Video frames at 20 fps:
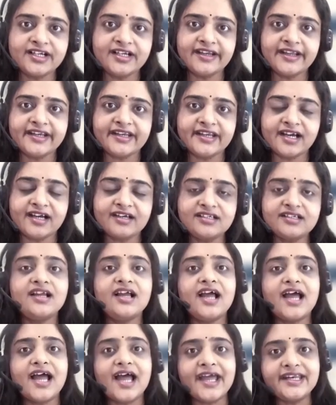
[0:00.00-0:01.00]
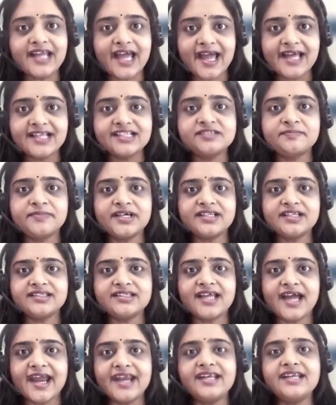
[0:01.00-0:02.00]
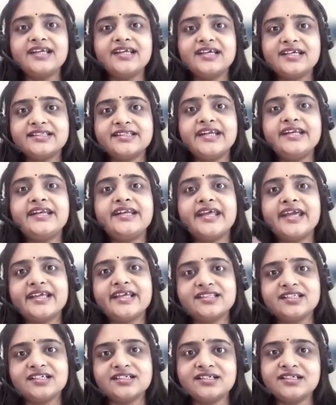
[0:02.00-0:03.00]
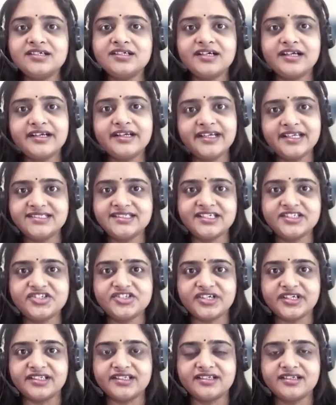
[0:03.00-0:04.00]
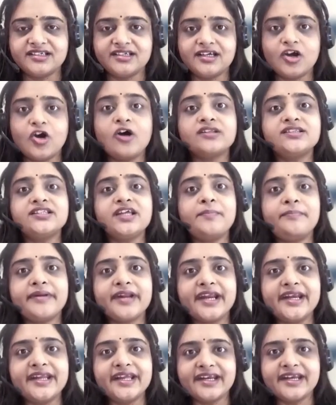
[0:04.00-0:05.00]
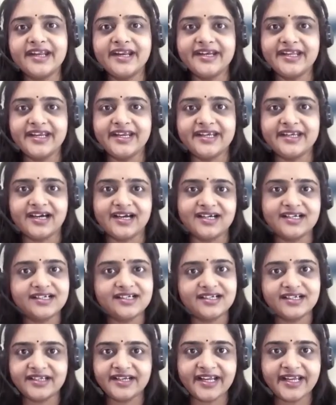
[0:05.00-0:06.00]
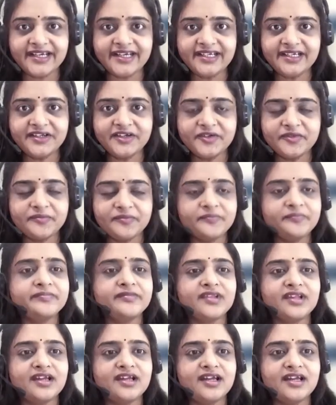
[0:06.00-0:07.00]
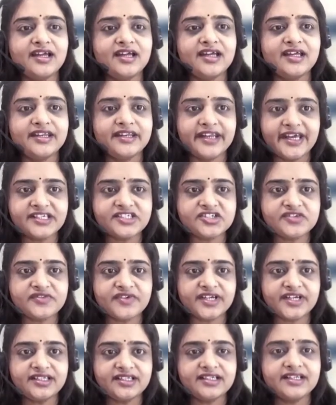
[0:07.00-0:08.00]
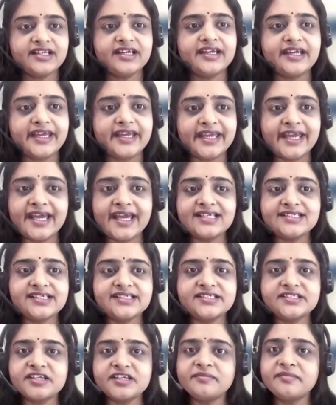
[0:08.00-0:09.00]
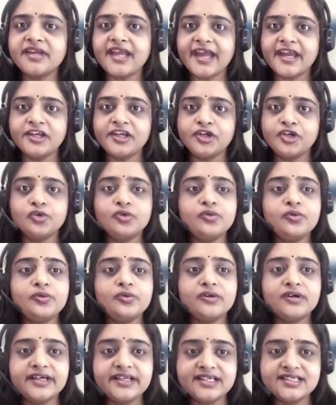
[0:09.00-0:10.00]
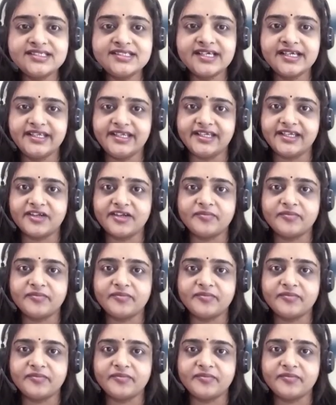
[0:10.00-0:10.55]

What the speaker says: data and as per that they take the decision or they predict the data, right? Next one, AI system can do reasoning.